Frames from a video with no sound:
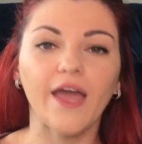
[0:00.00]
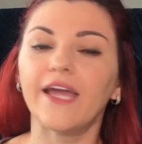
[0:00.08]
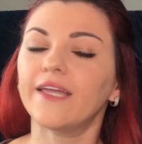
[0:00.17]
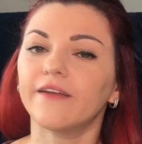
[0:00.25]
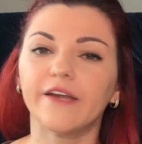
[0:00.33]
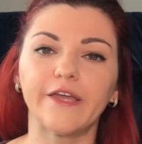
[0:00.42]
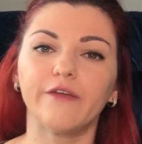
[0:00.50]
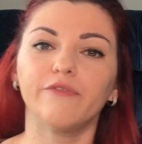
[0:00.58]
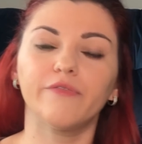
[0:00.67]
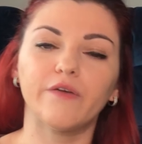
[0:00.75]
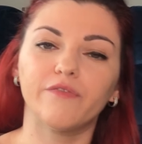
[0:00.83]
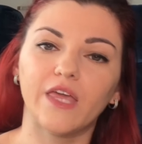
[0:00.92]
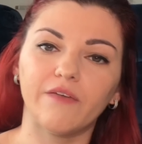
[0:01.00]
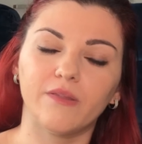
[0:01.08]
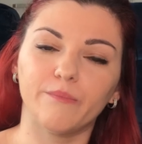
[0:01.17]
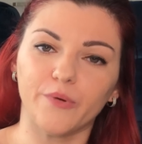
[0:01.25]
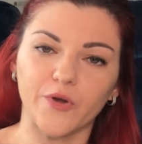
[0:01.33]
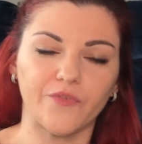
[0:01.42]
Either if you have
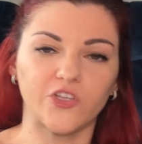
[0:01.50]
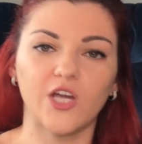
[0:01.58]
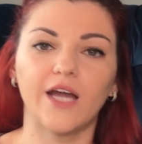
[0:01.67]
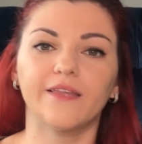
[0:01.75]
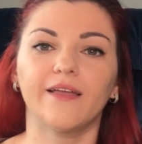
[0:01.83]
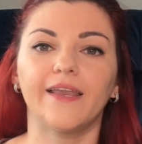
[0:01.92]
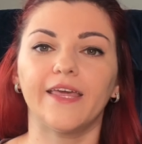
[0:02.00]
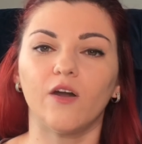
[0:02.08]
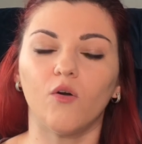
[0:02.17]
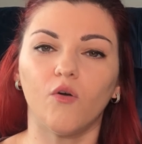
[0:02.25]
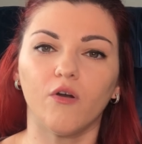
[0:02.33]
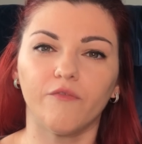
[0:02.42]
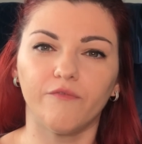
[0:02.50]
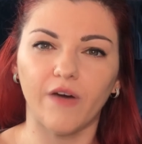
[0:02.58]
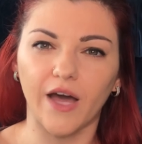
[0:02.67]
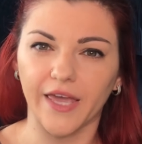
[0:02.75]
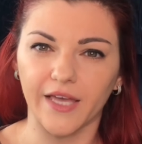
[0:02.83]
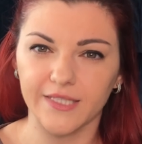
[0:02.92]
given birth vaginally or
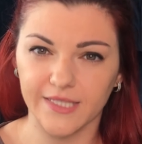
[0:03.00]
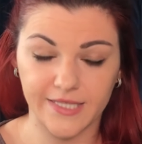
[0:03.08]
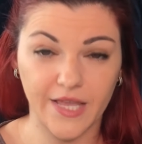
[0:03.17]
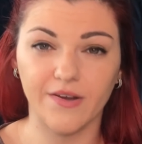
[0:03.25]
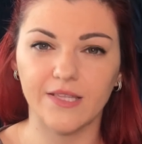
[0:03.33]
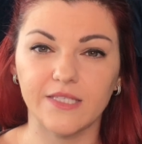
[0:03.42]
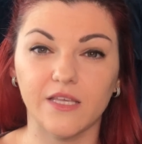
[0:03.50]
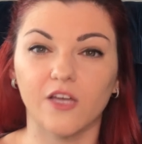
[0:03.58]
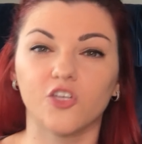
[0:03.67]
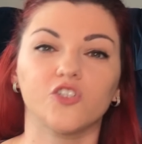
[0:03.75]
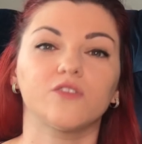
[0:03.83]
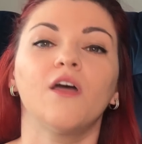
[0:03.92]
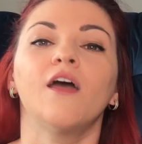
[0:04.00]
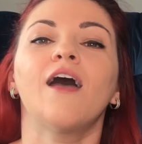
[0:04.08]
by a cesarean section,